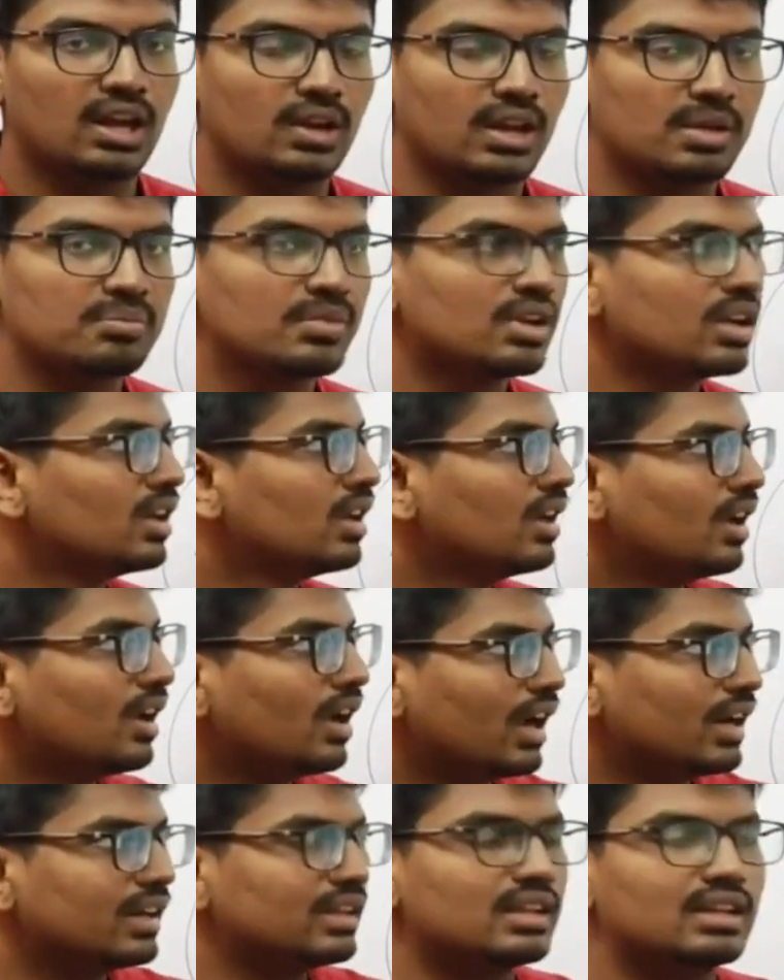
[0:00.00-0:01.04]
okay.
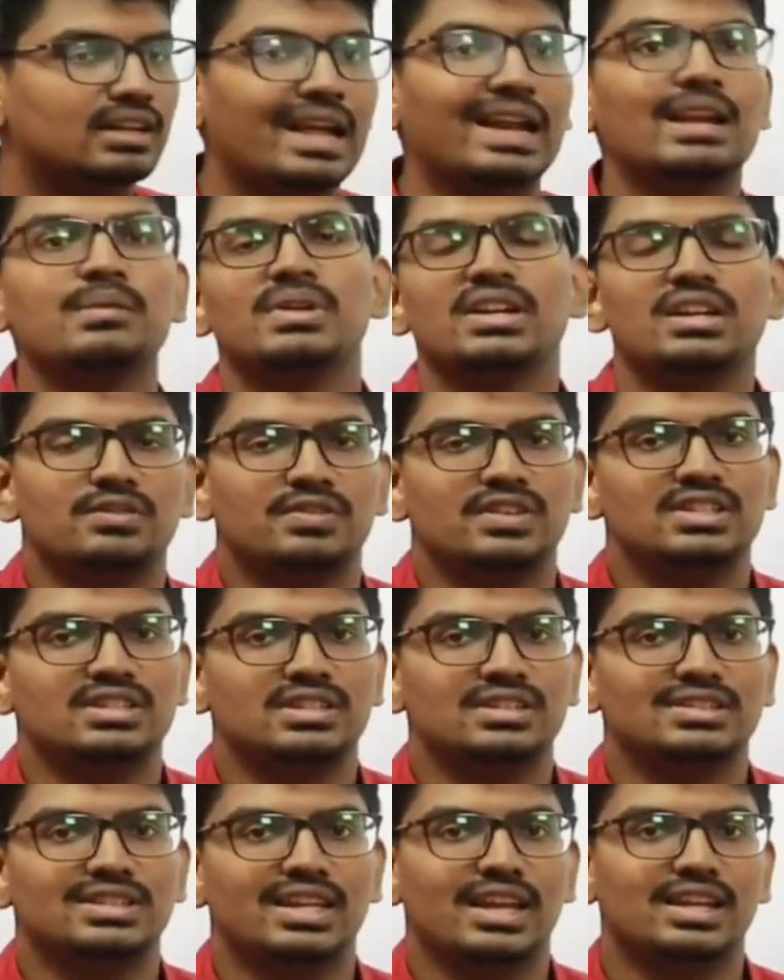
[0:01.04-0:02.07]
And the dynamic
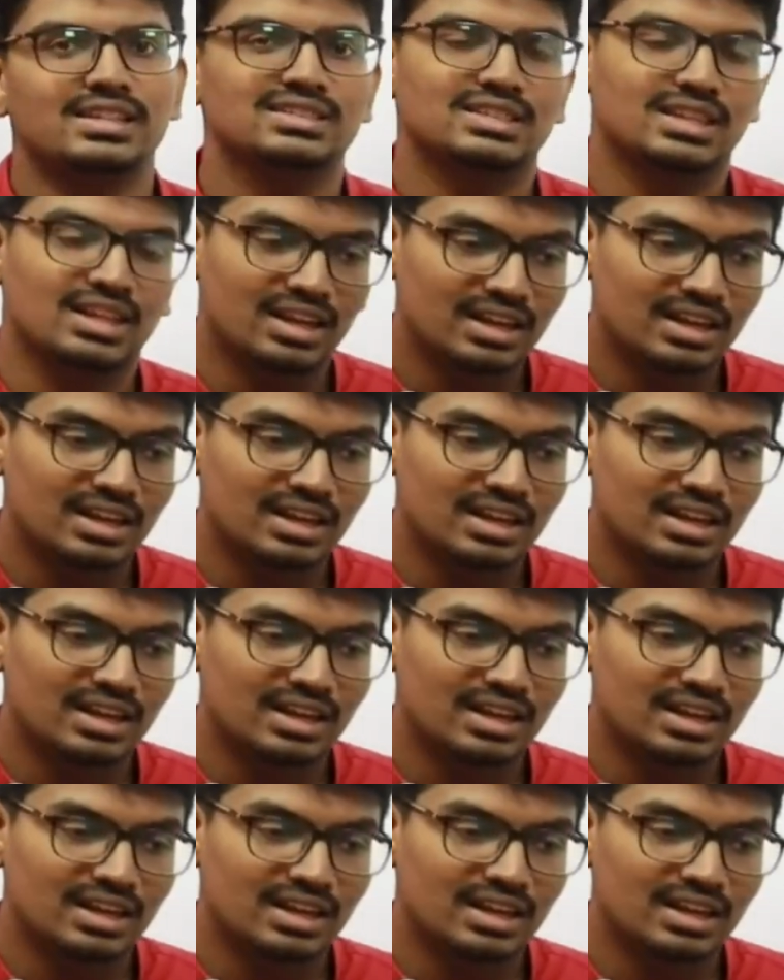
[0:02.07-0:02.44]
definition says